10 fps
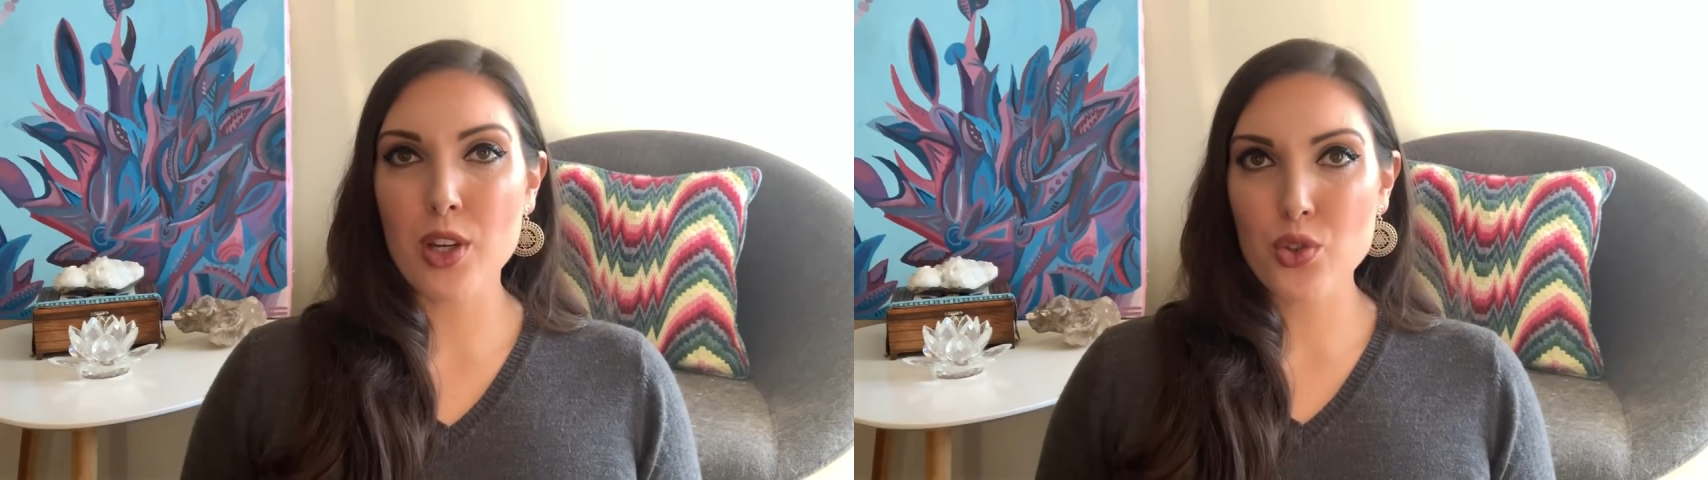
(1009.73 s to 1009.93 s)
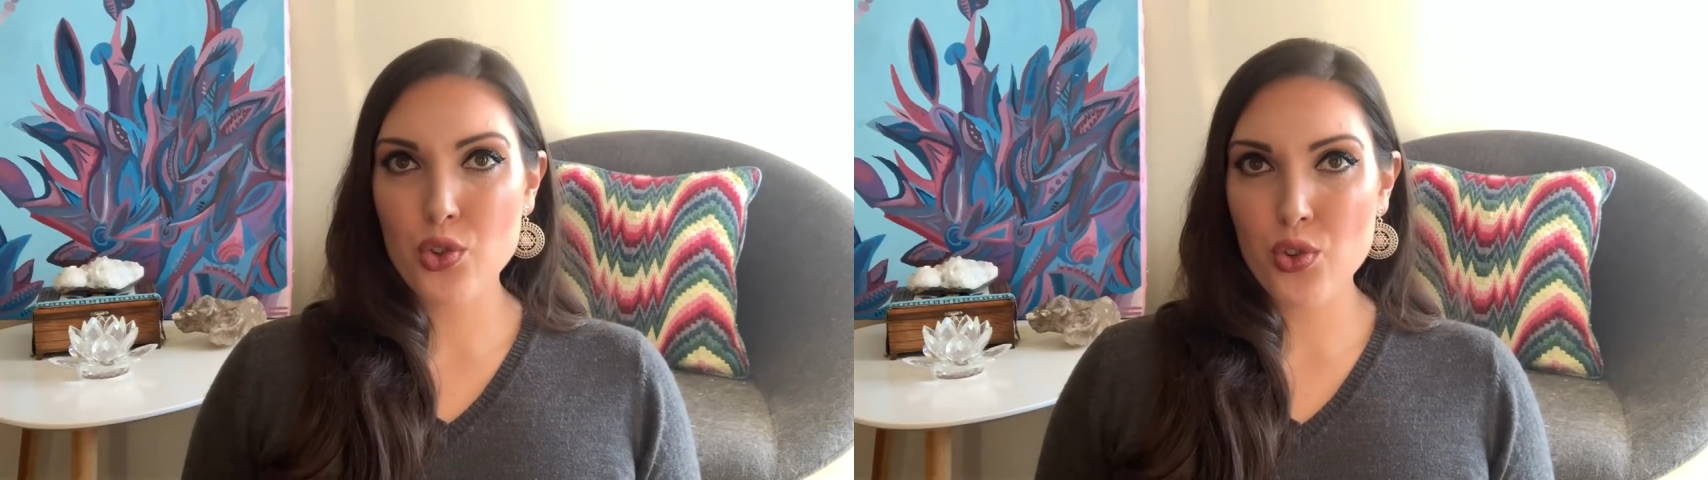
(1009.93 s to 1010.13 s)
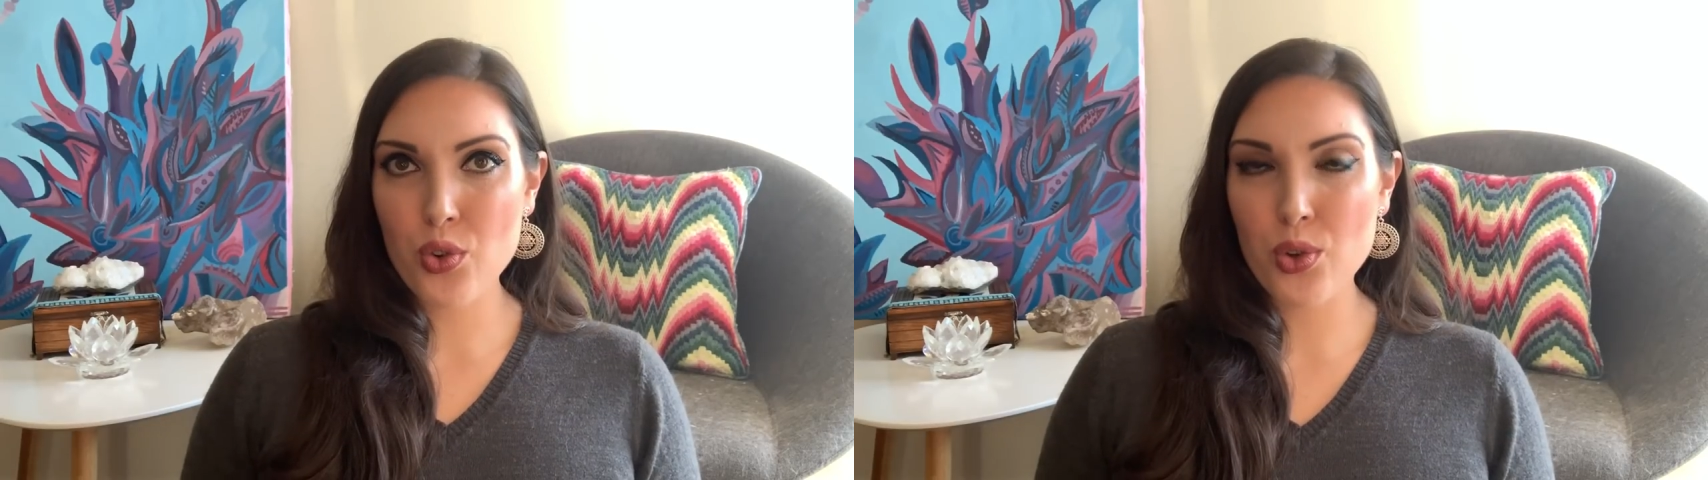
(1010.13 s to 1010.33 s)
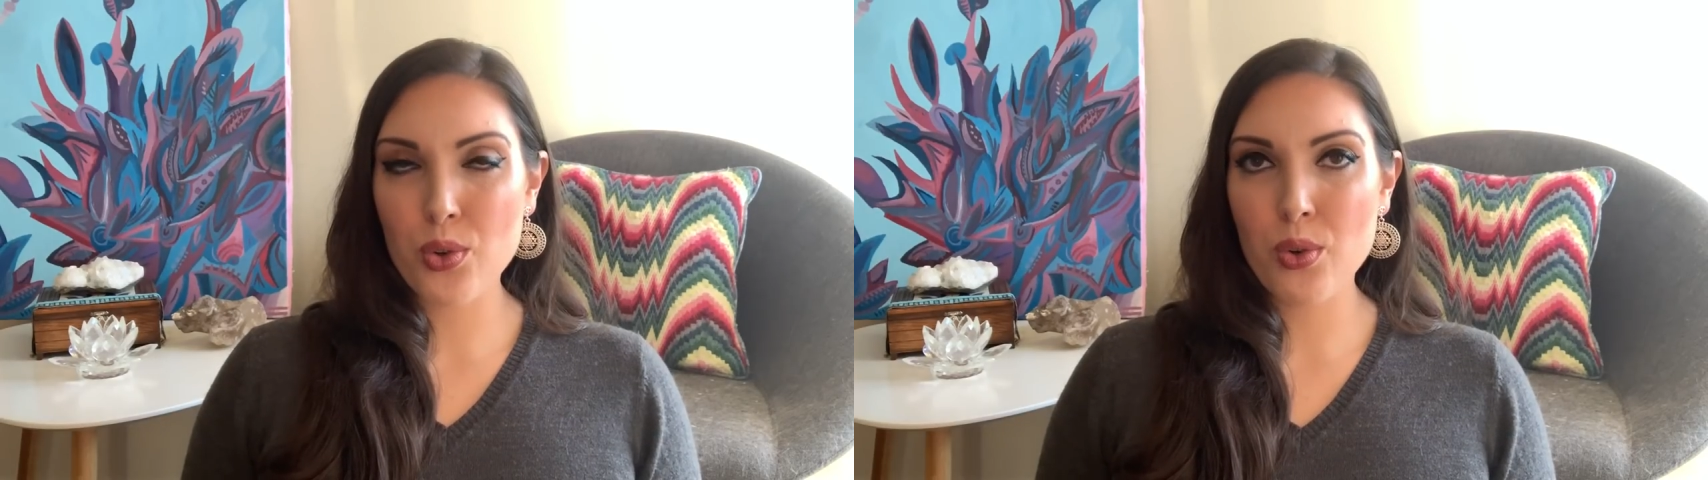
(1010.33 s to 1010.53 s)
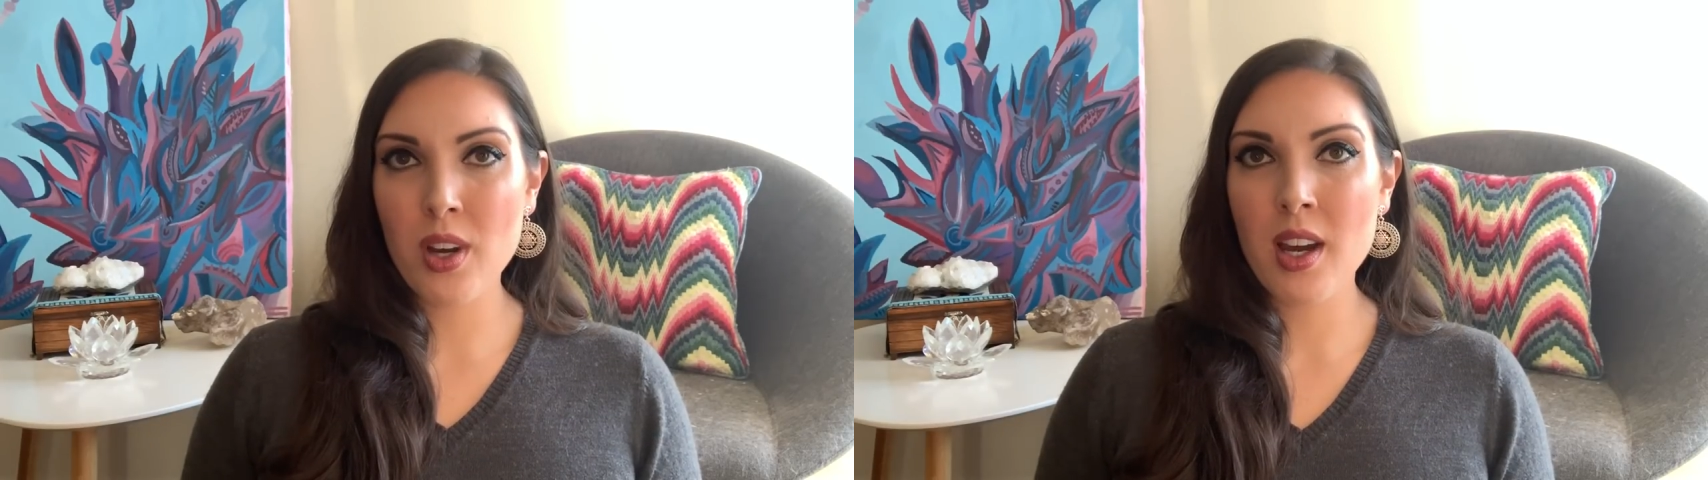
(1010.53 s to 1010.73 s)
a
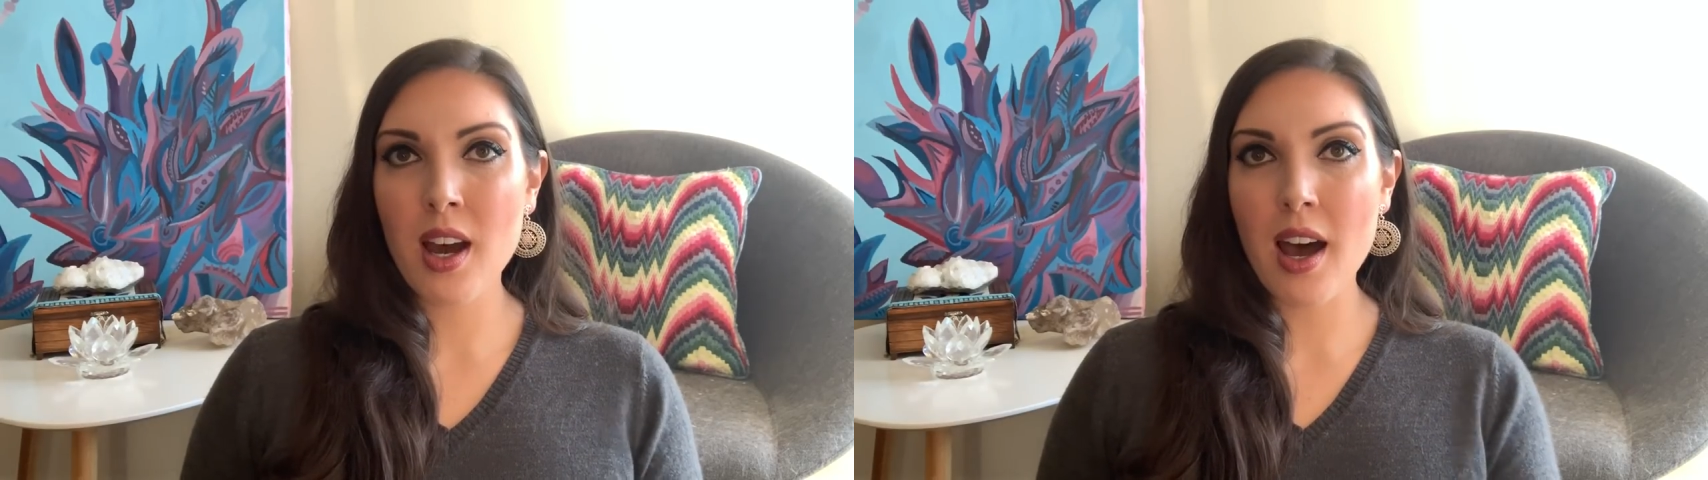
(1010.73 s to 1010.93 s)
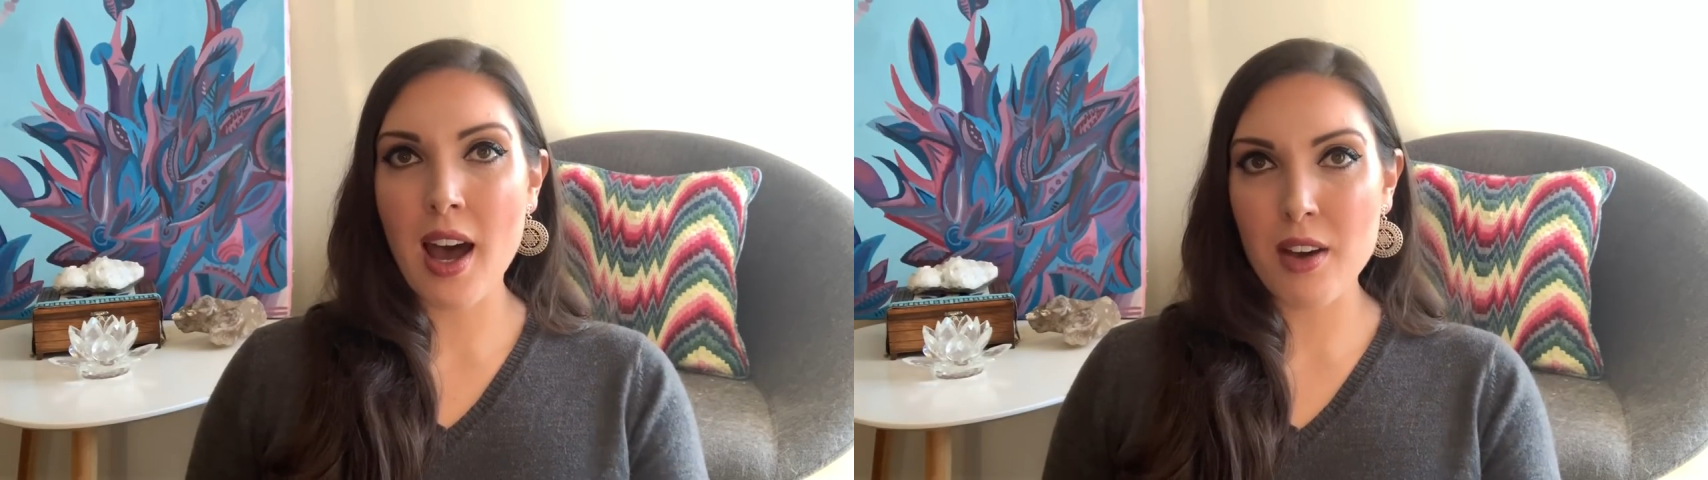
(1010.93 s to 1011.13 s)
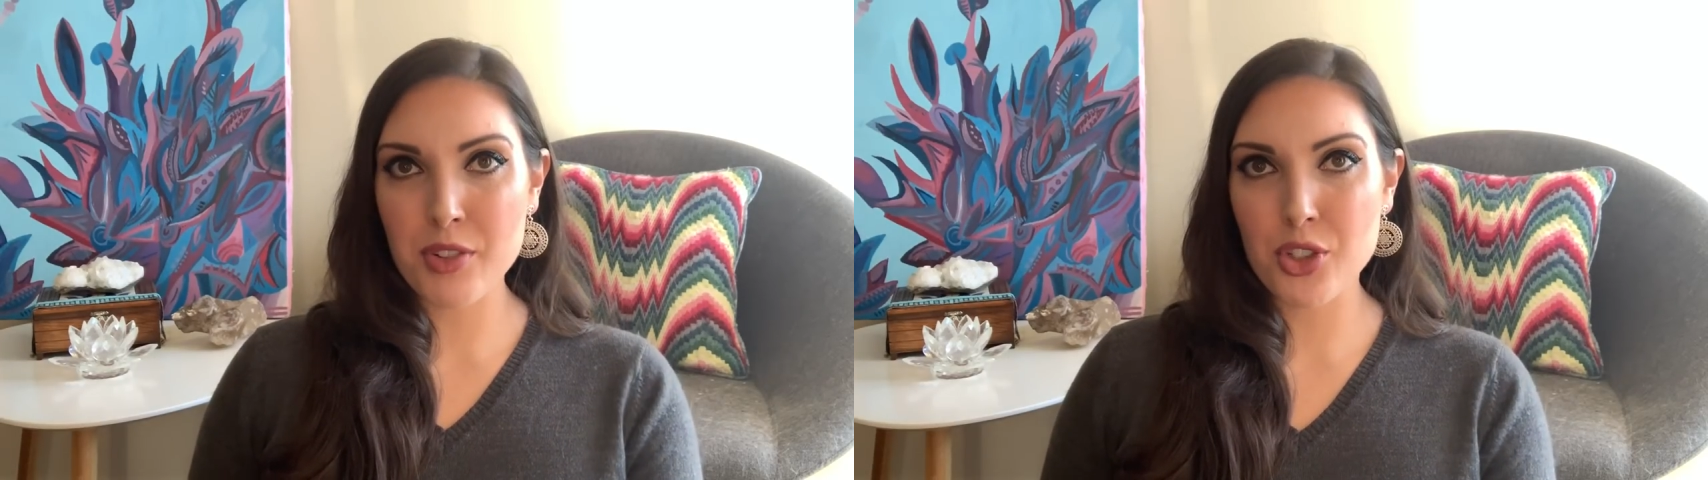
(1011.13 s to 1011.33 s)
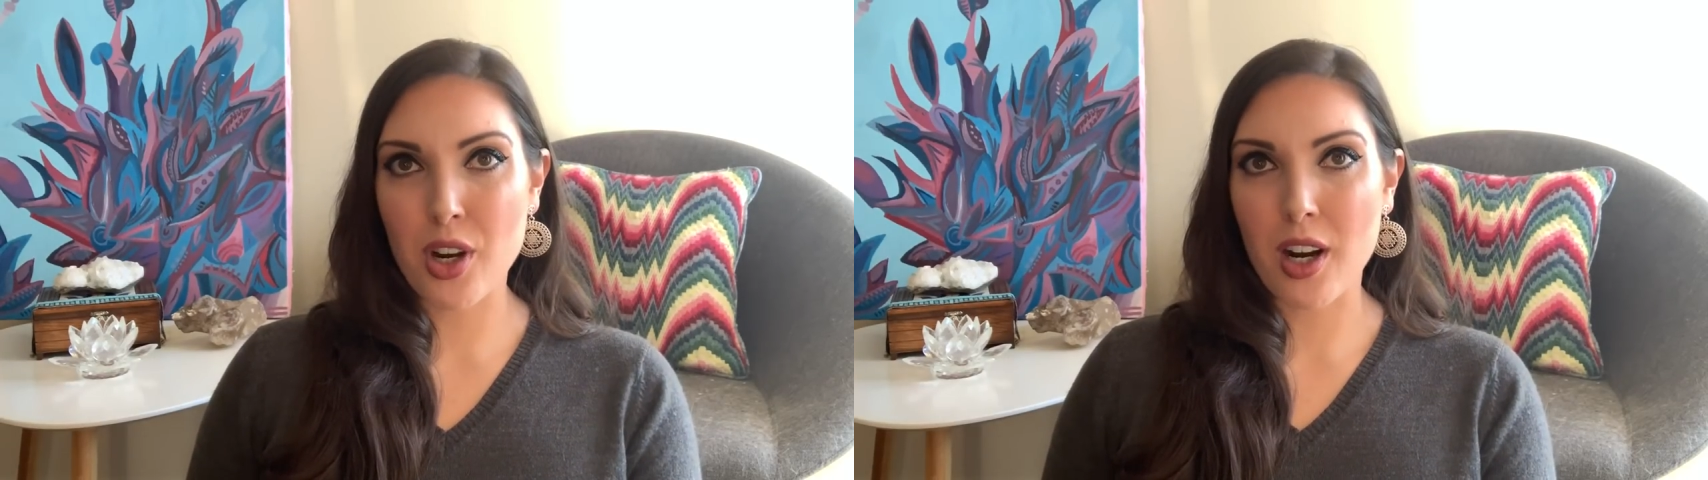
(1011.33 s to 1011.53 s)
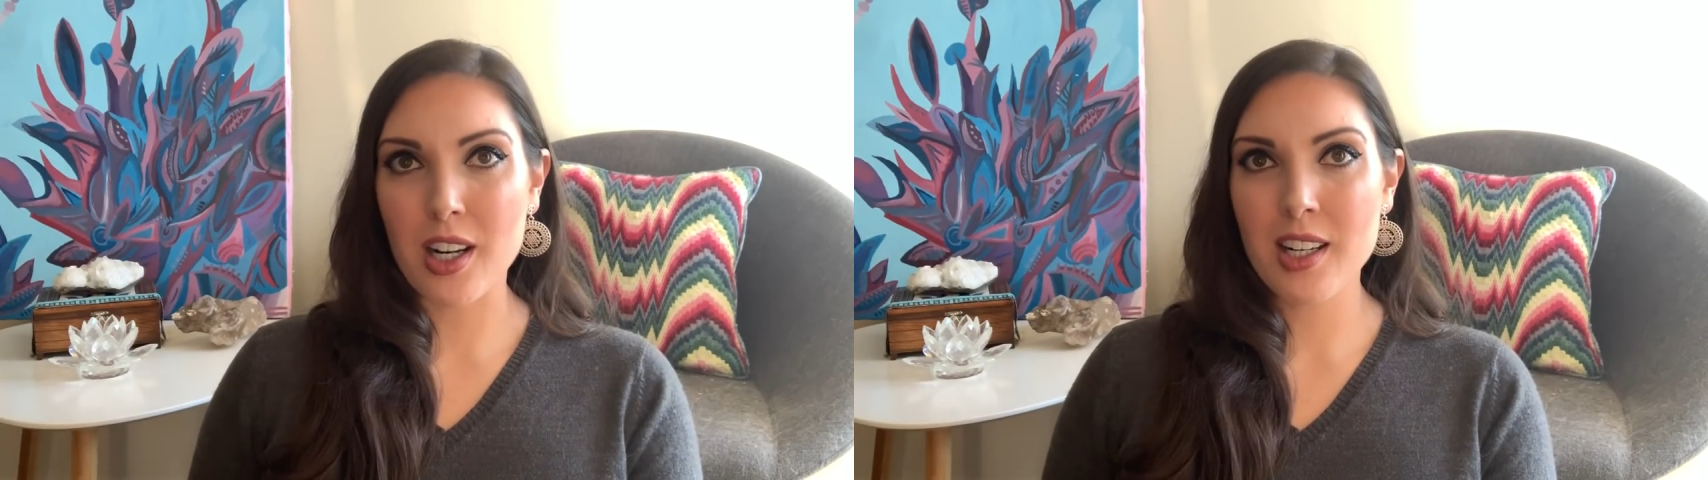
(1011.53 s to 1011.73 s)
true
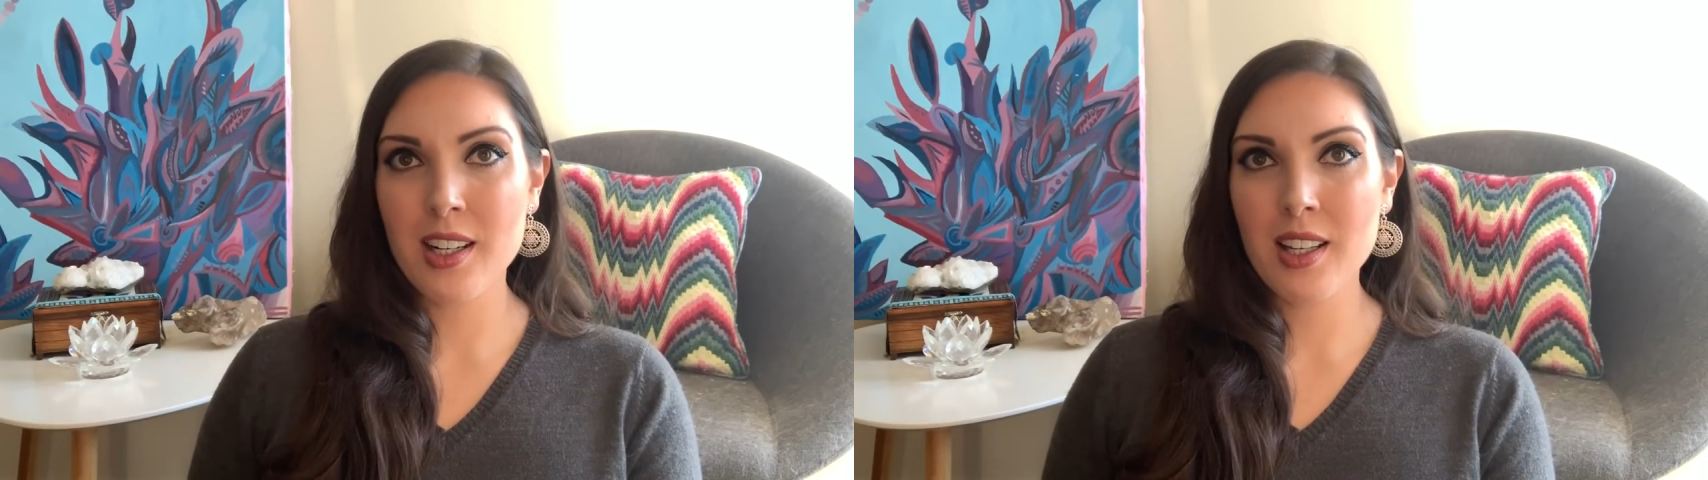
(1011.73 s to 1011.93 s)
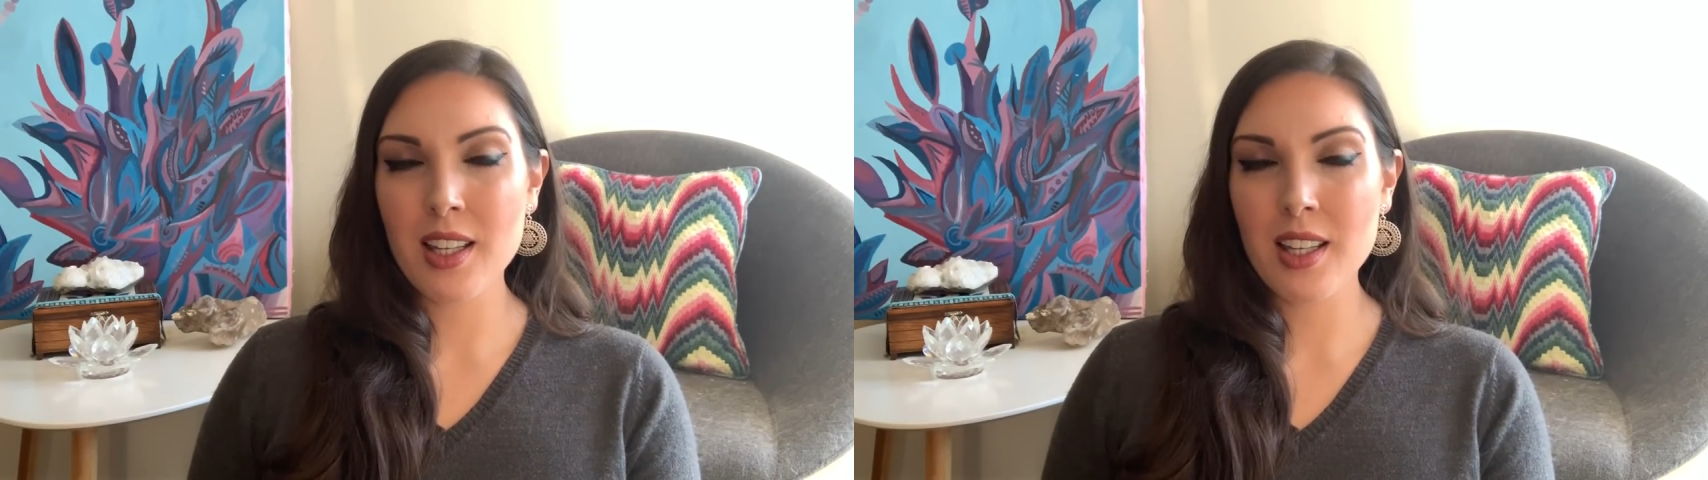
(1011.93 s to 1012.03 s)
avatar